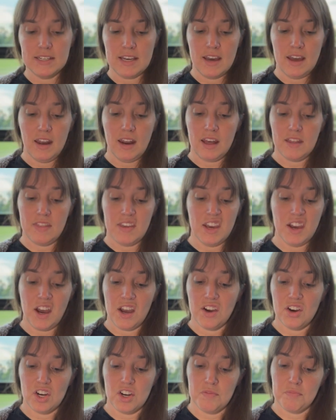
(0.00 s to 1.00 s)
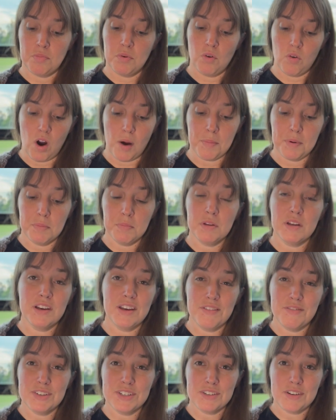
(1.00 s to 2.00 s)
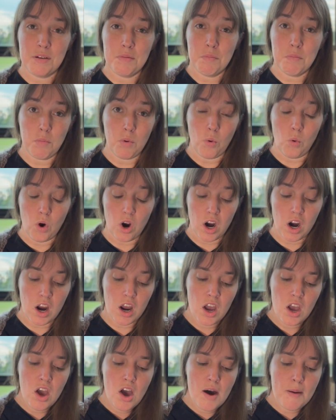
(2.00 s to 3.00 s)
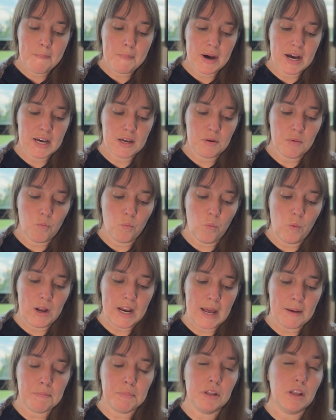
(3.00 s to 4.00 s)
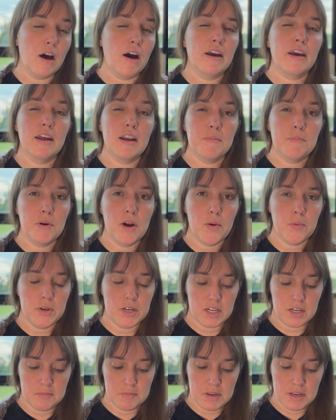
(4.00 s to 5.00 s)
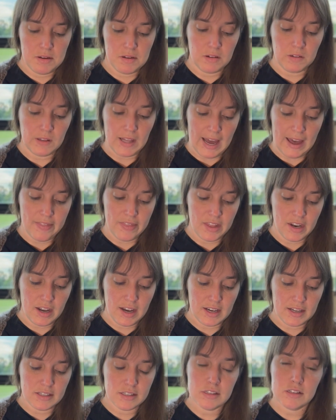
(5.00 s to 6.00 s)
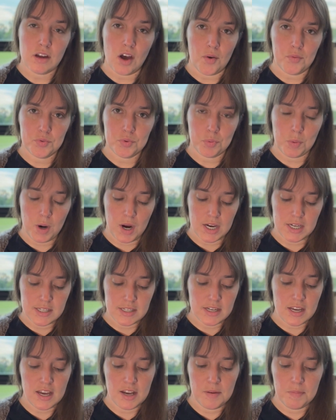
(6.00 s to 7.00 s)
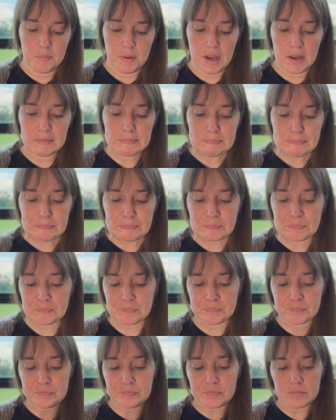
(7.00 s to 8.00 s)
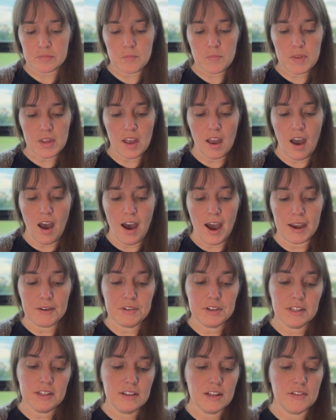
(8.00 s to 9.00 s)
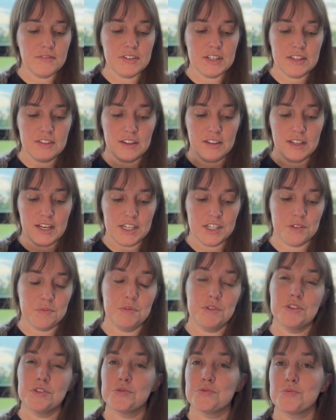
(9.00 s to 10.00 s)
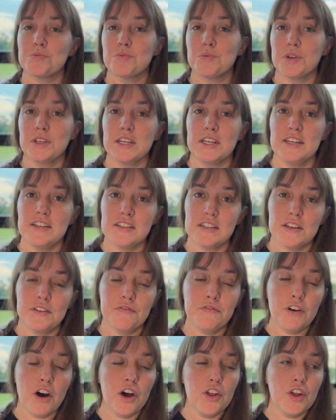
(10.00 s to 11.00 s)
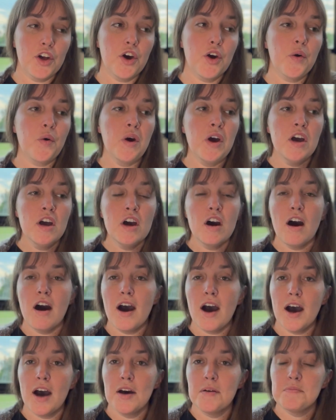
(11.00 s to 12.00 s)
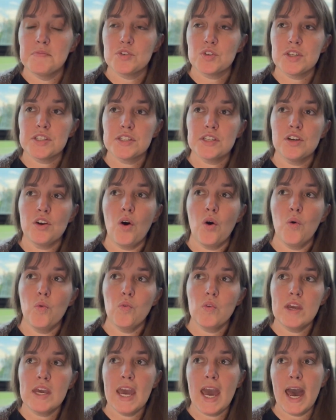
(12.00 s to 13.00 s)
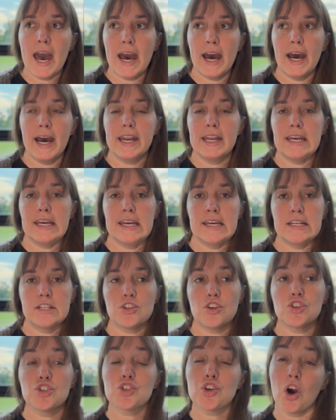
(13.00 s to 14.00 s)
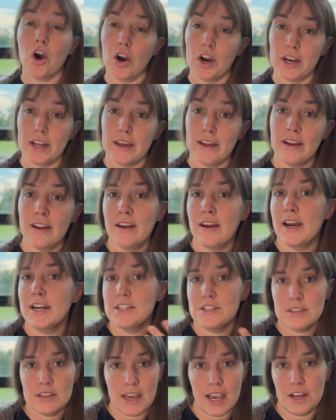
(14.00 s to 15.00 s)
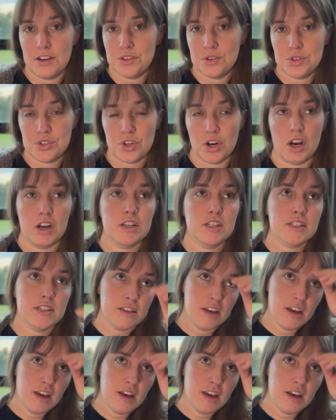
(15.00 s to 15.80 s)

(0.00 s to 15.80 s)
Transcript: I think I could have probably even done more, but when I block it, I'm probably going to be glad that I stopped where I did. But I really loved it. The lace was really easy to follow. Tristan only had it charted, and I just can't do charts.